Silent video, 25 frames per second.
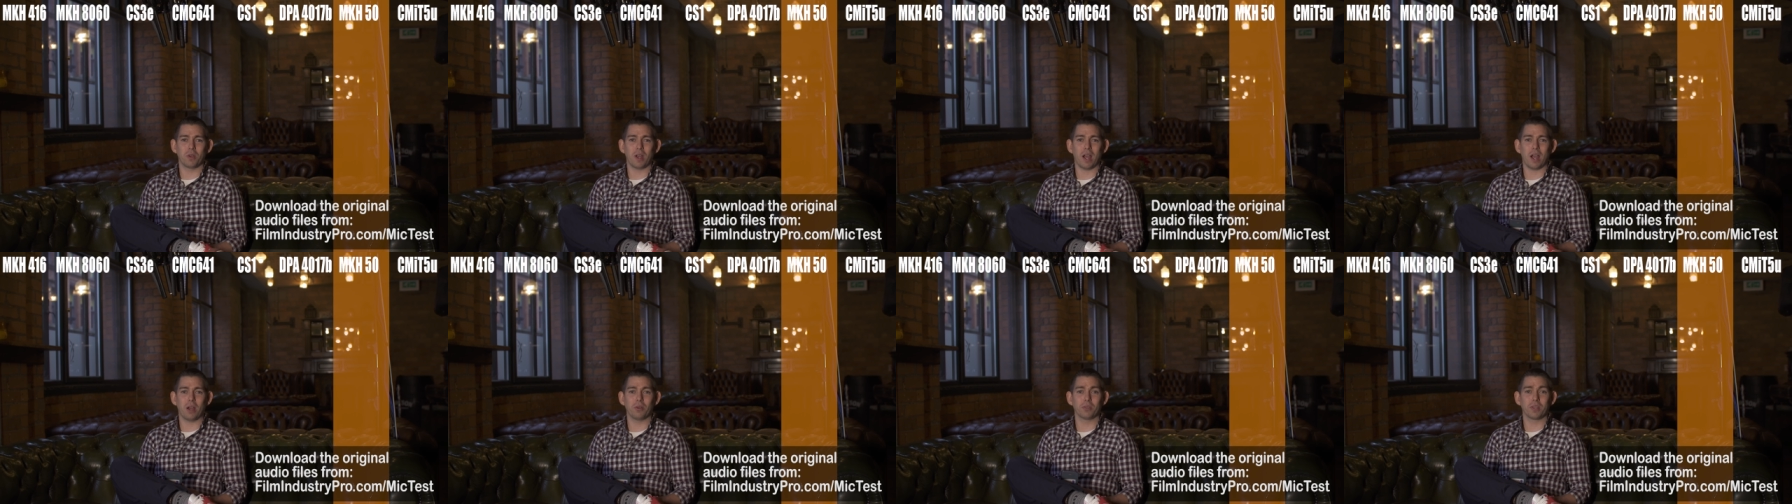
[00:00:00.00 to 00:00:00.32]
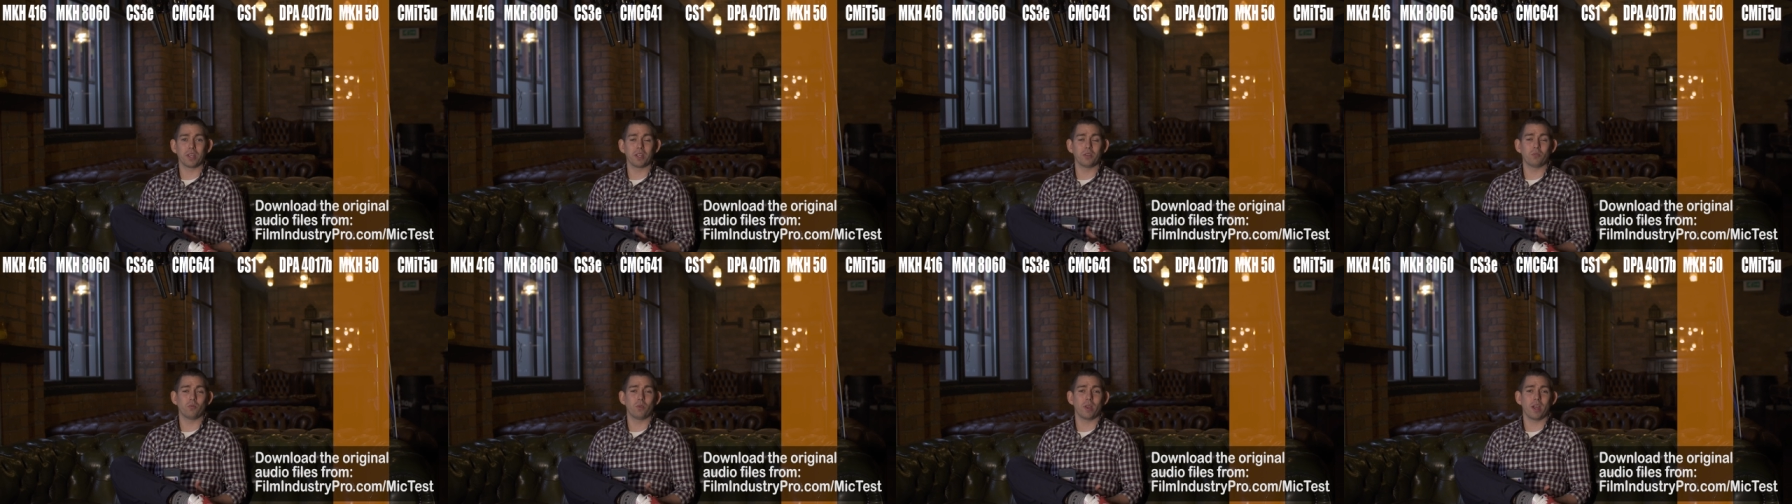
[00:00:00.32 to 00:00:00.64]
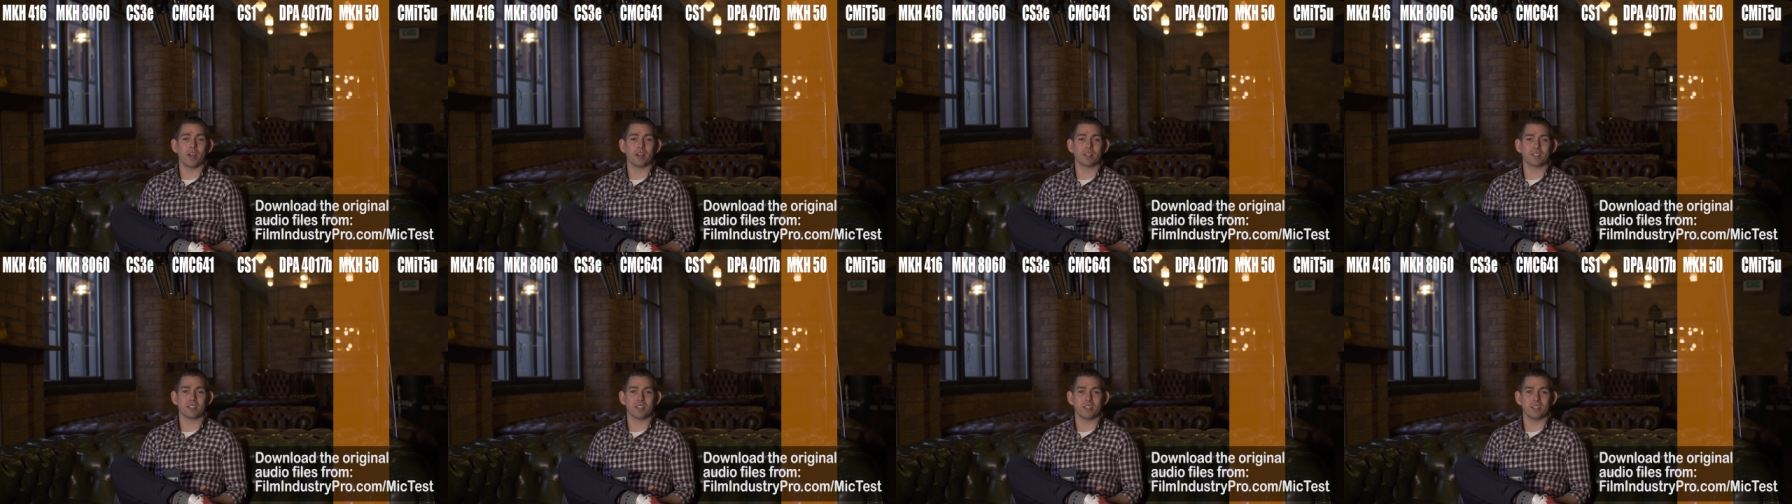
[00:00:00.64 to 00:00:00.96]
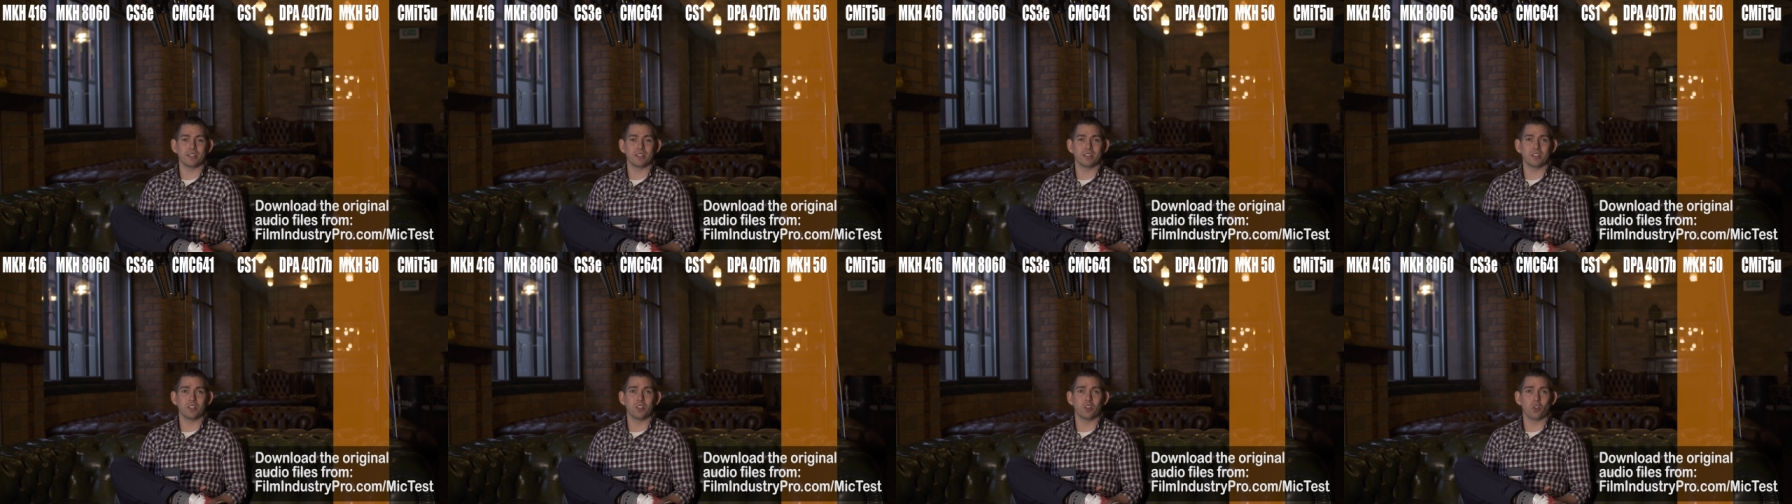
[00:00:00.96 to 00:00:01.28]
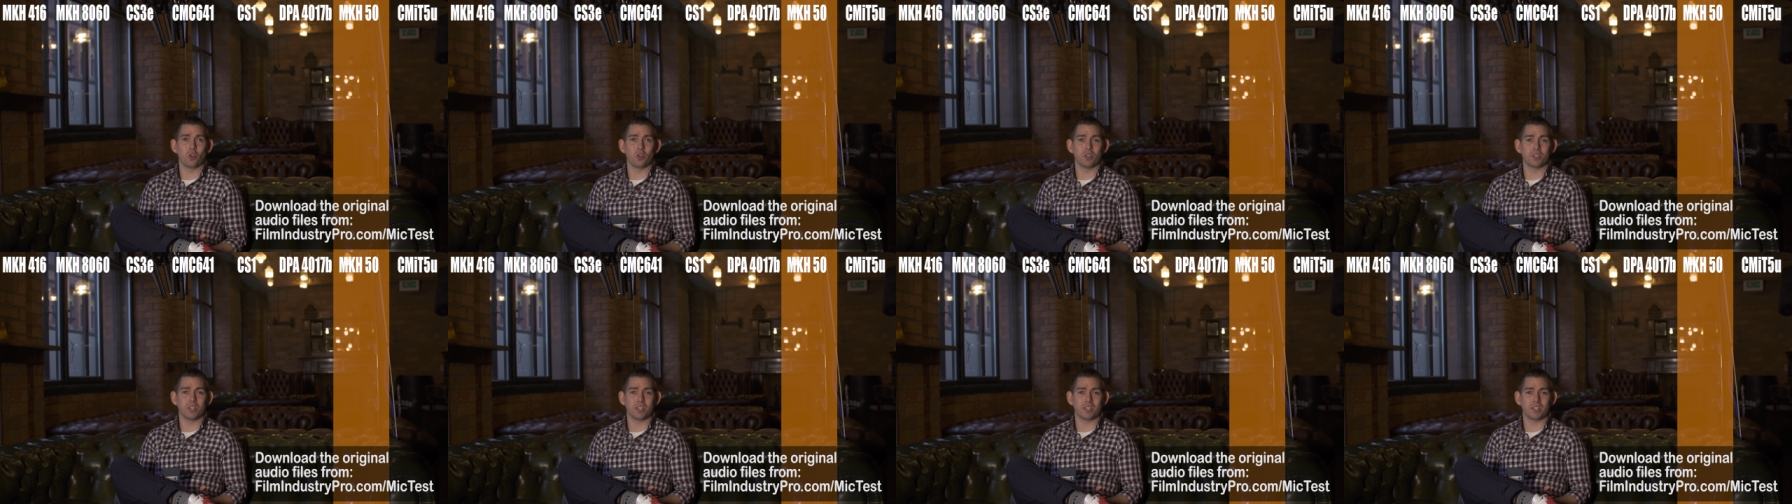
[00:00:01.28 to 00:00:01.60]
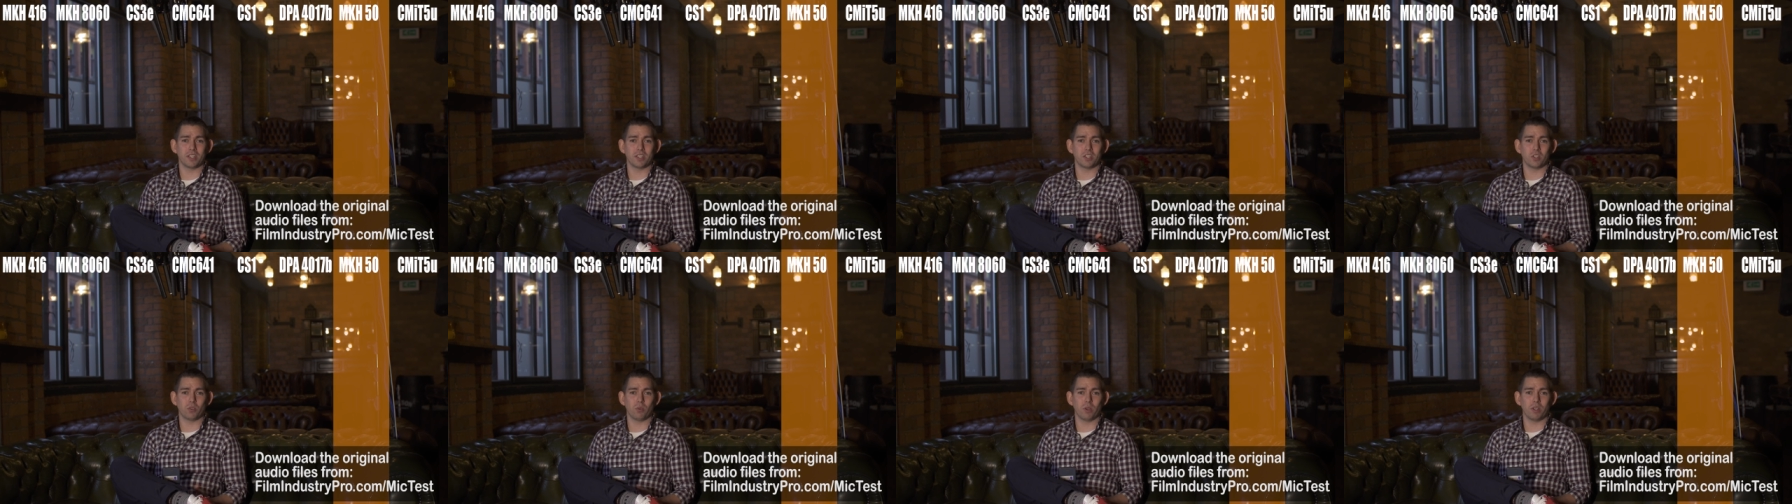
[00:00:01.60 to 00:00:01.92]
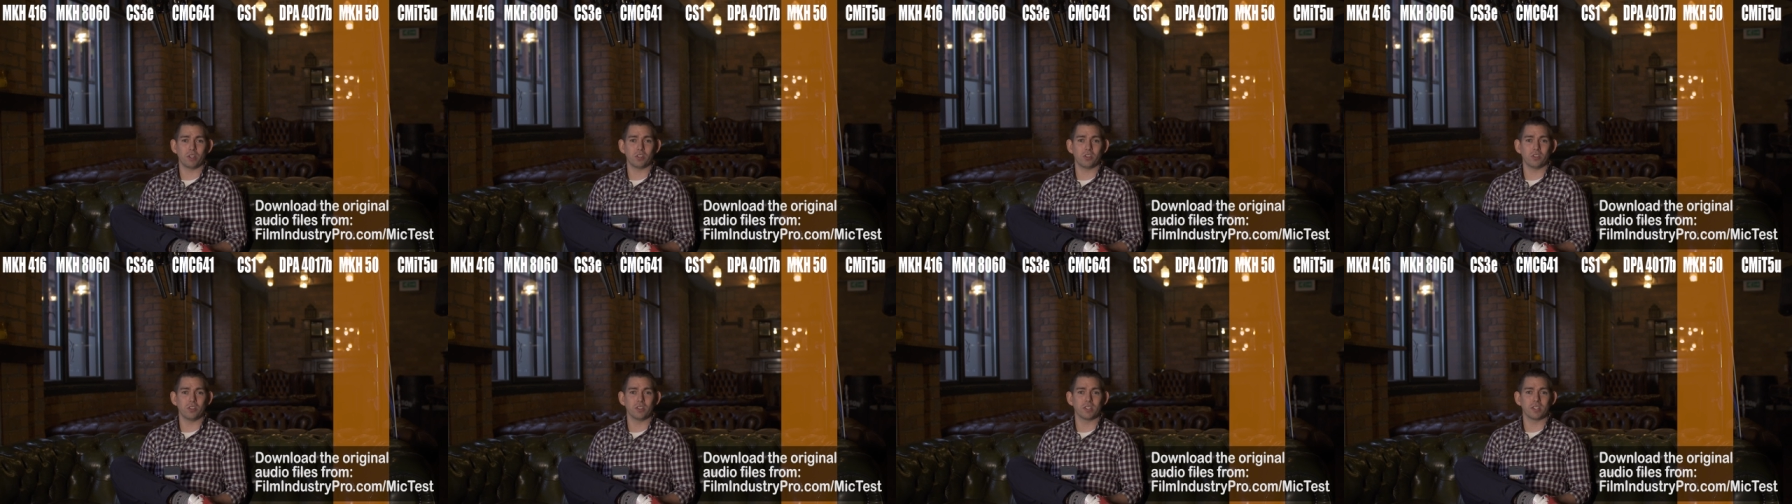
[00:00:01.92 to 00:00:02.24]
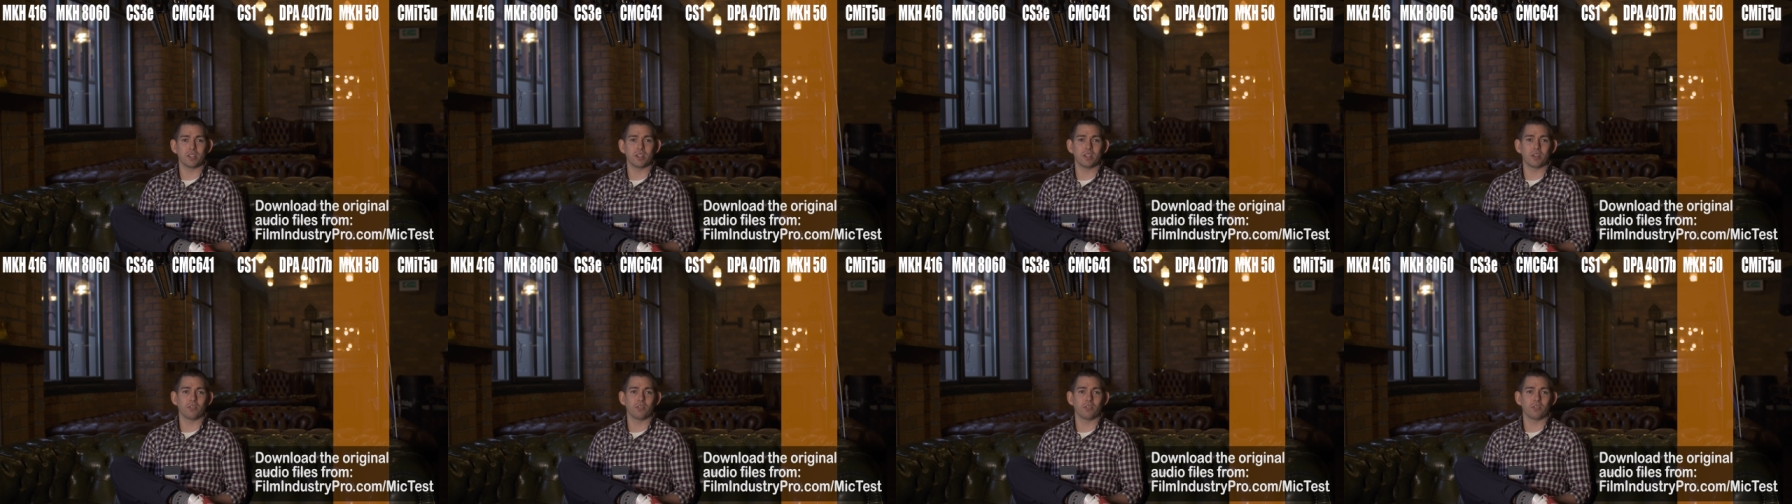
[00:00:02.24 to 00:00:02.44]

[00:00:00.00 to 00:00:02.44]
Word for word: how they'd react in noisy situations is a